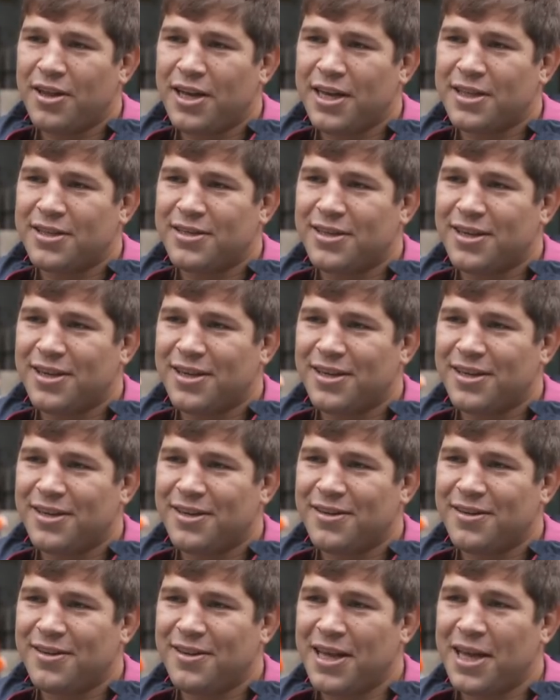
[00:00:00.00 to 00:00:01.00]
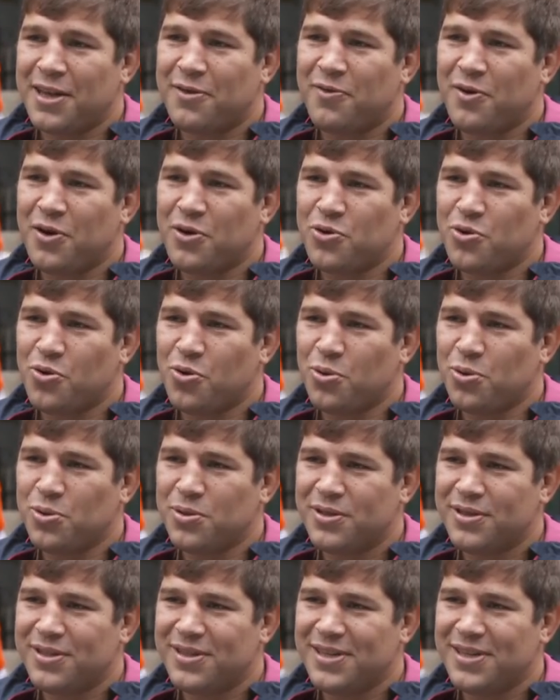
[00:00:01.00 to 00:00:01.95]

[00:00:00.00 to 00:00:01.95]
that, uh, that phone call.